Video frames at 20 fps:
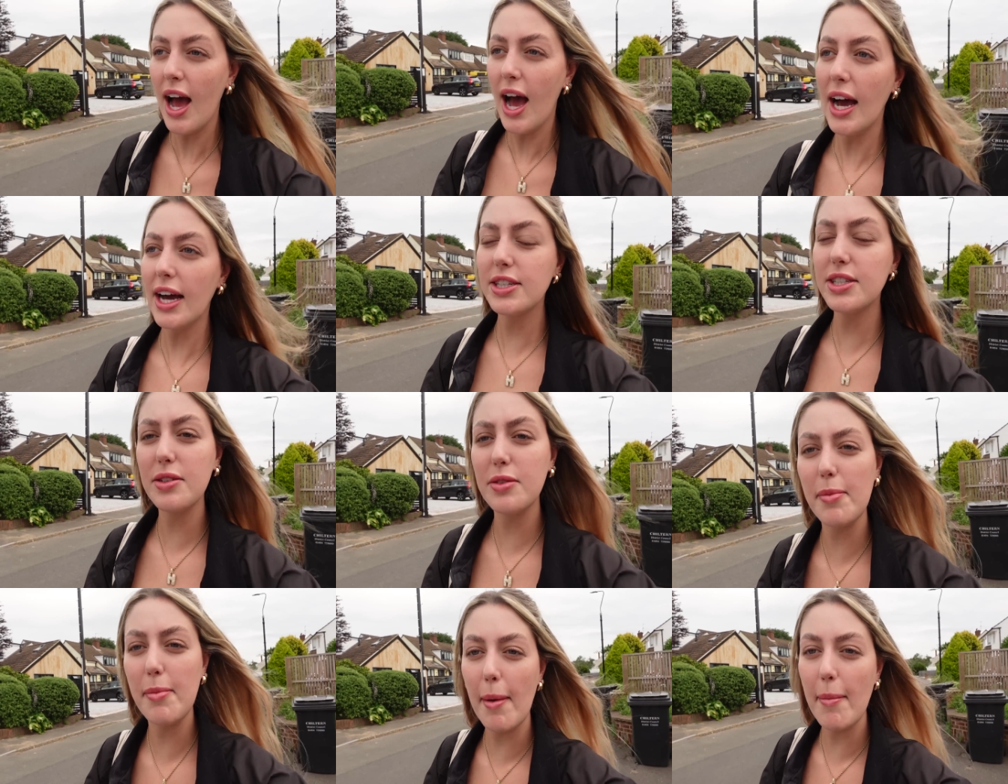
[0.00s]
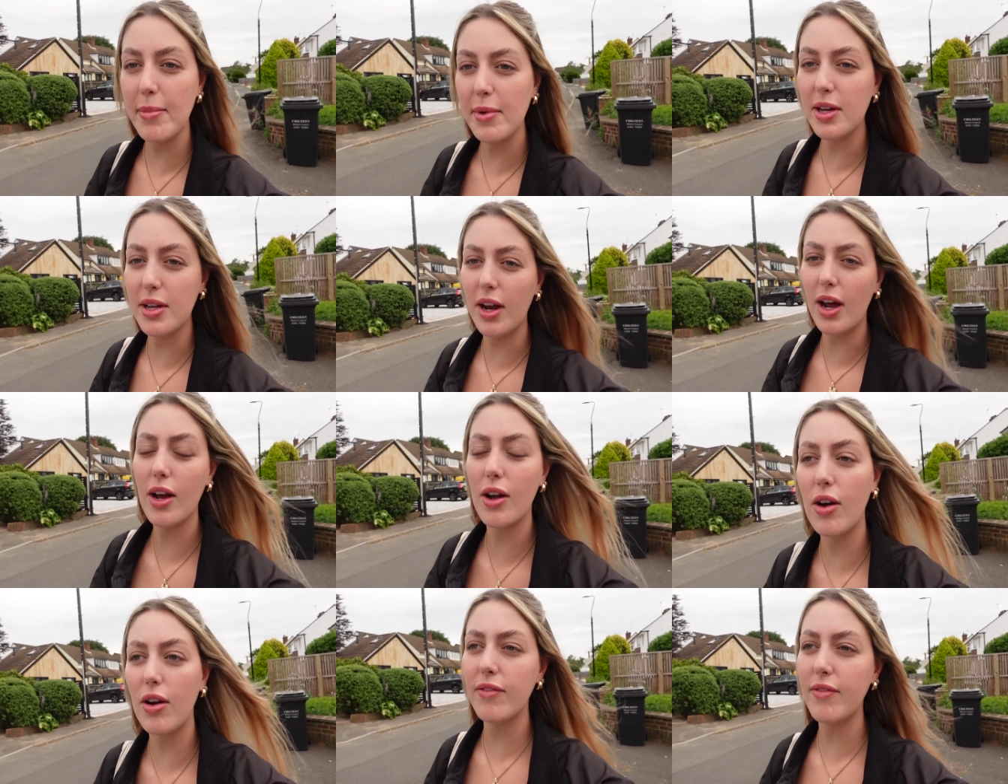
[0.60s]
I actually remembered
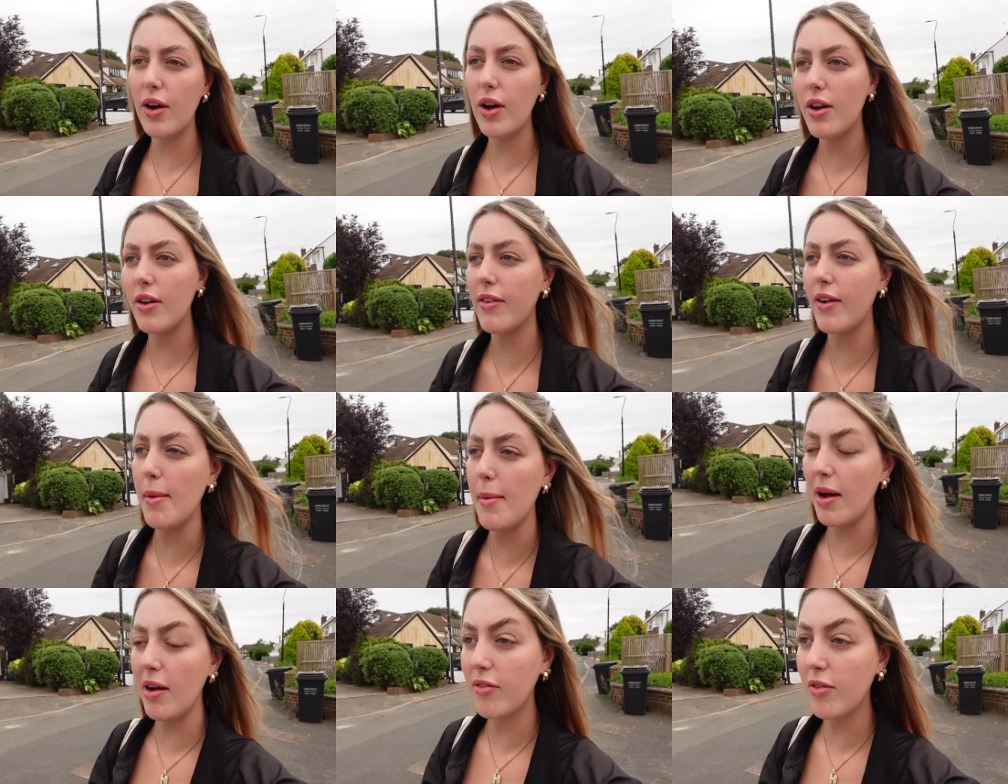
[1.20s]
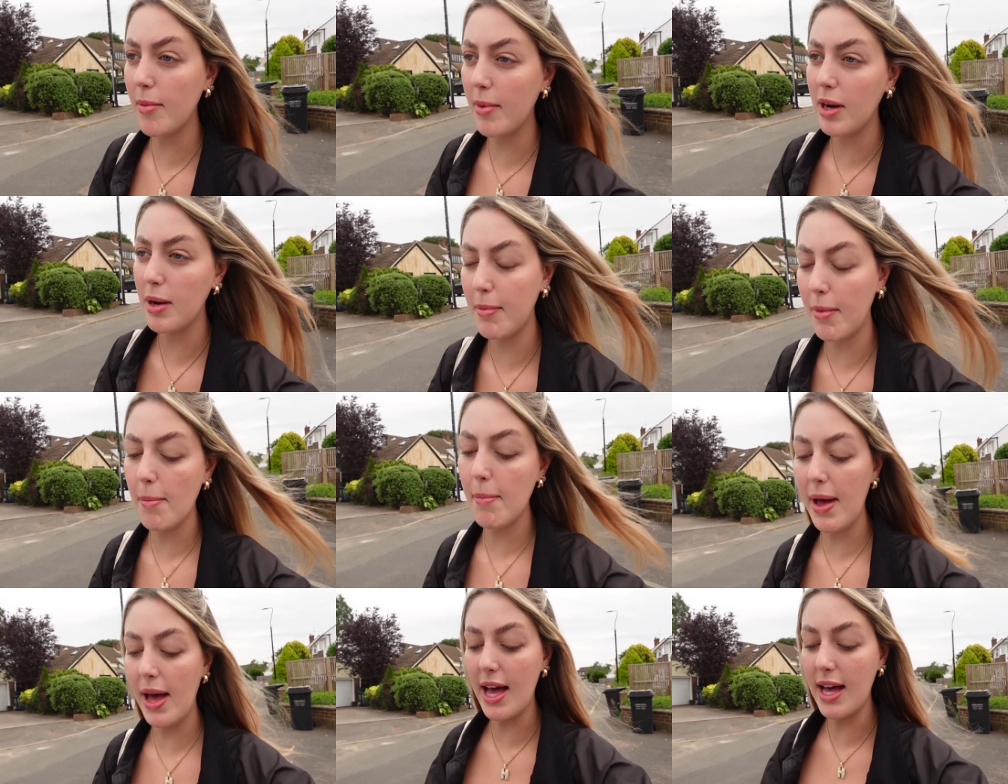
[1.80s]
I got a photo frame out from under
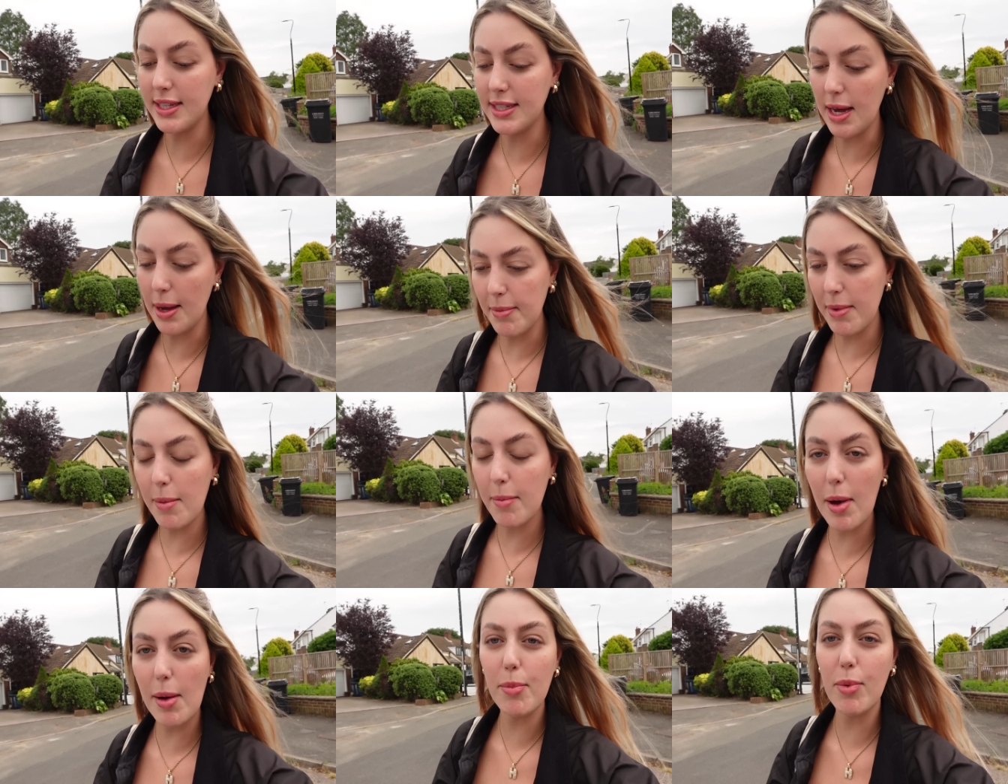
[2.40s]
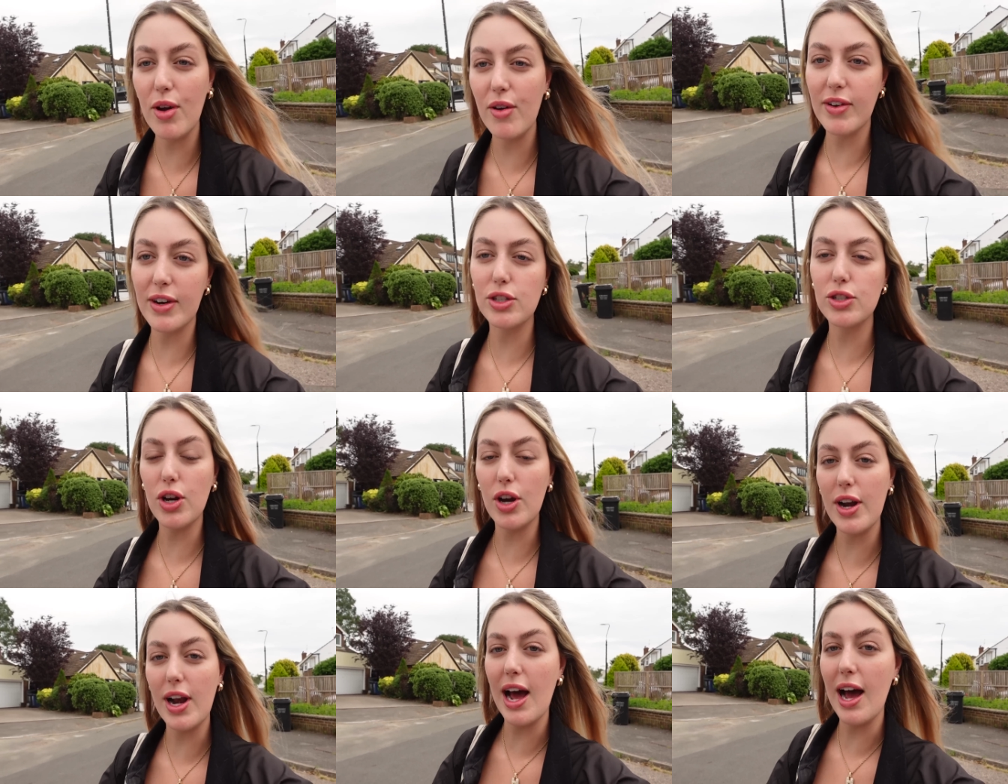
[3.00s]
my bed and me and my boyfriend
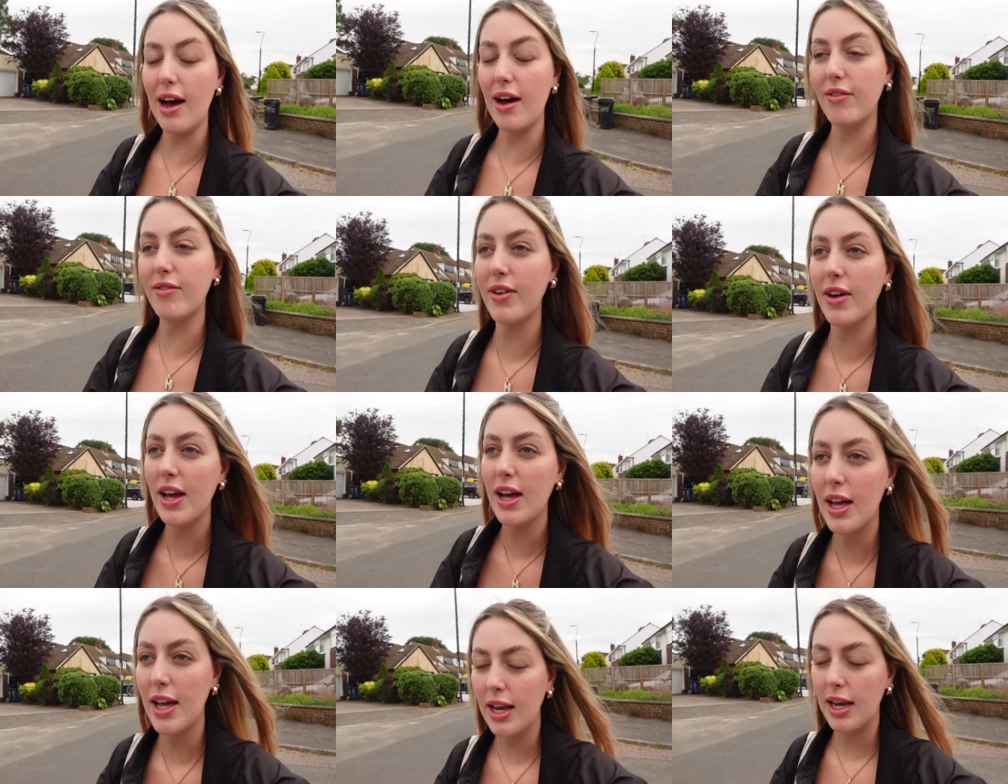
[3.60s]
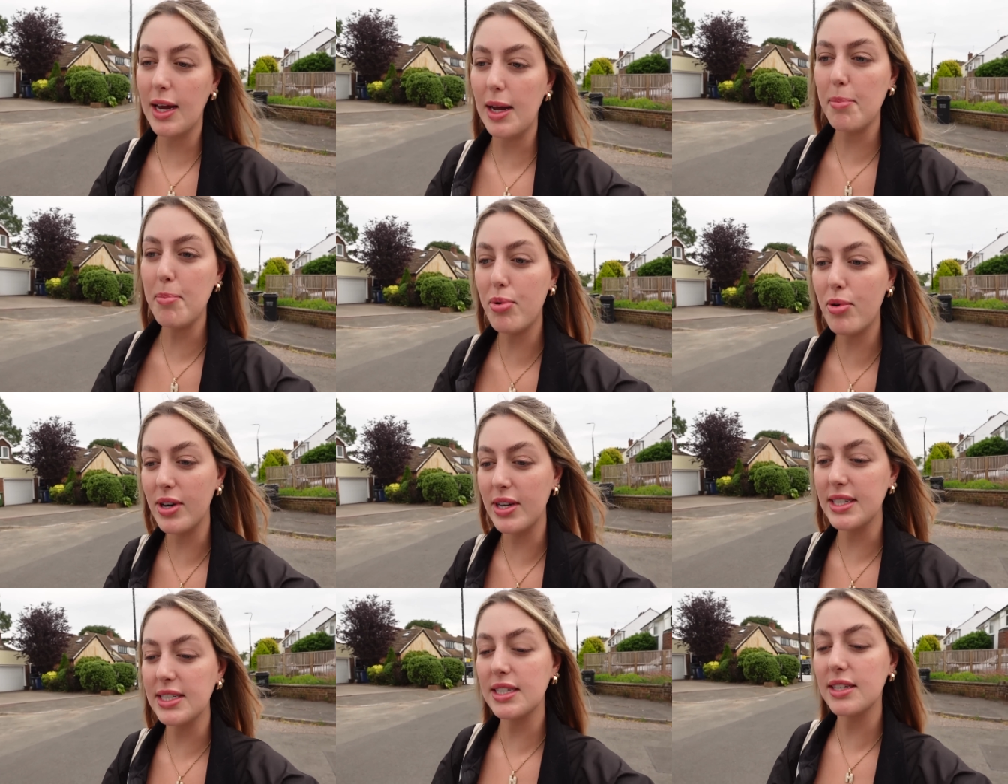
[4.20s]
don't have like a
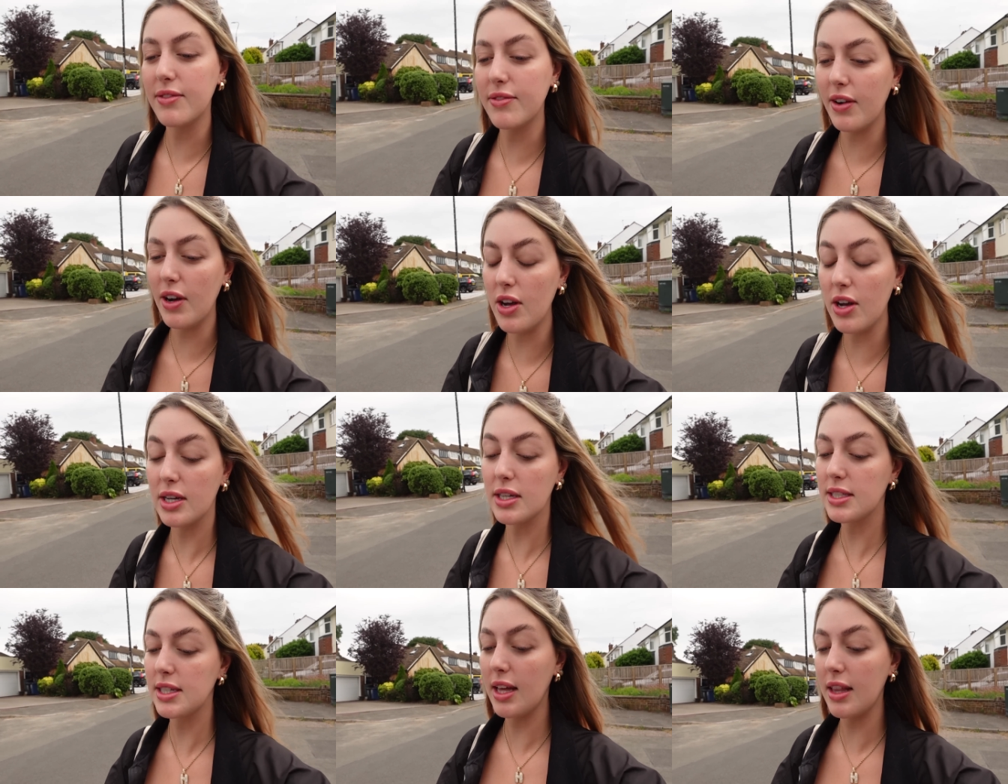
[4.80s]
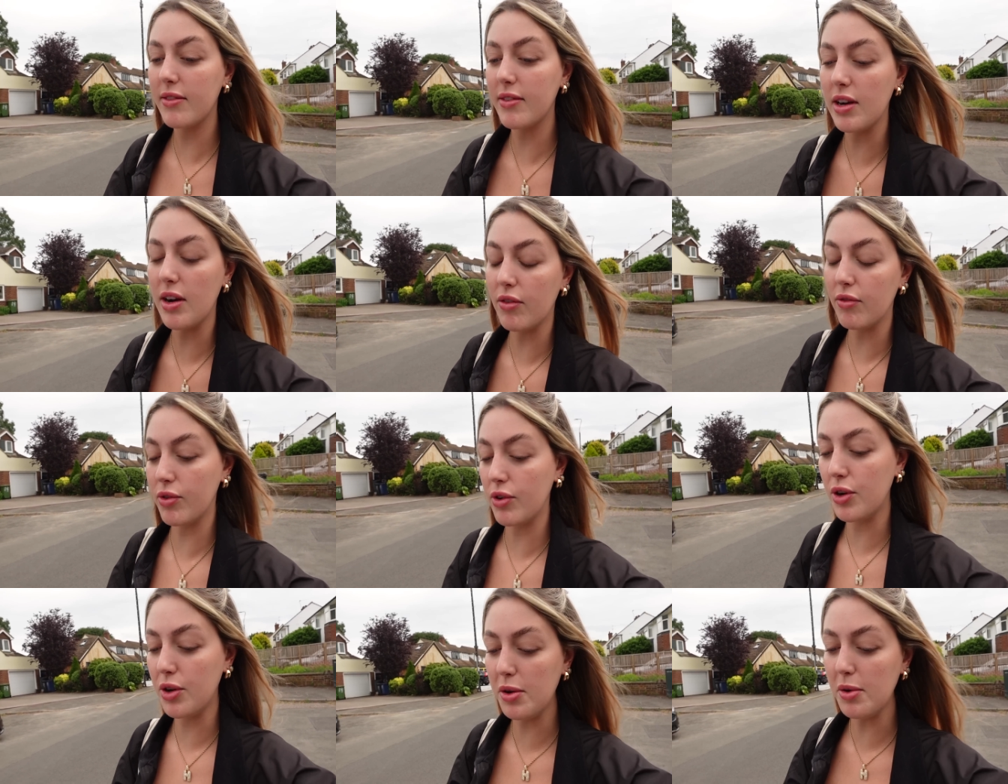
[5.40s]
printed photo together in our
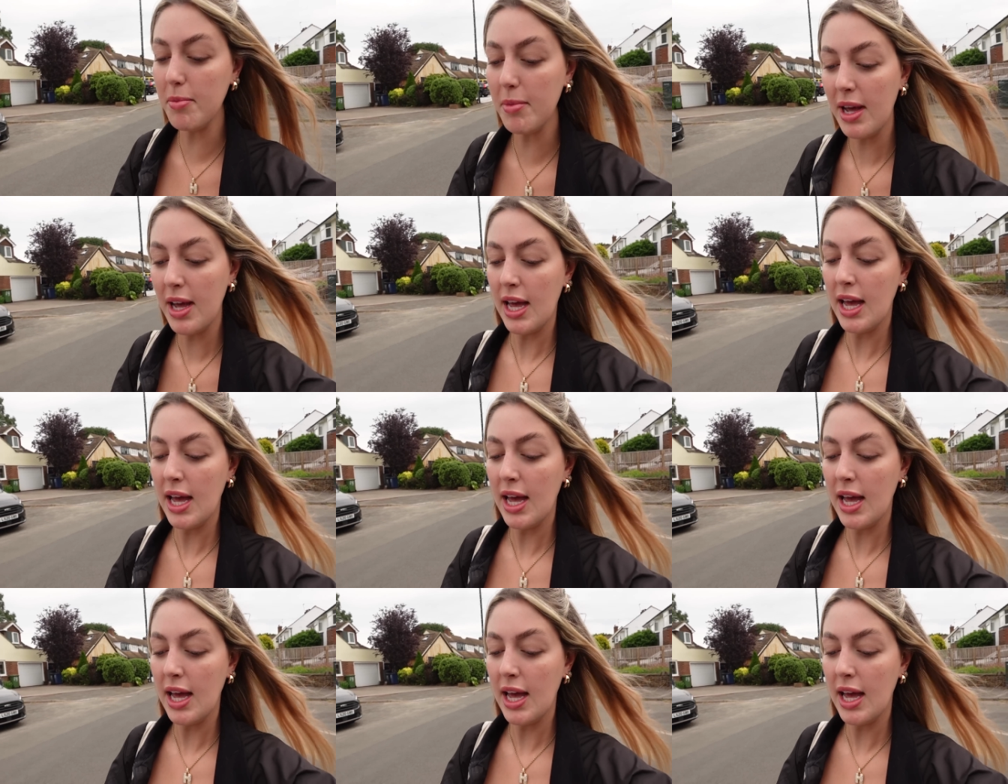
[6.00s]
room.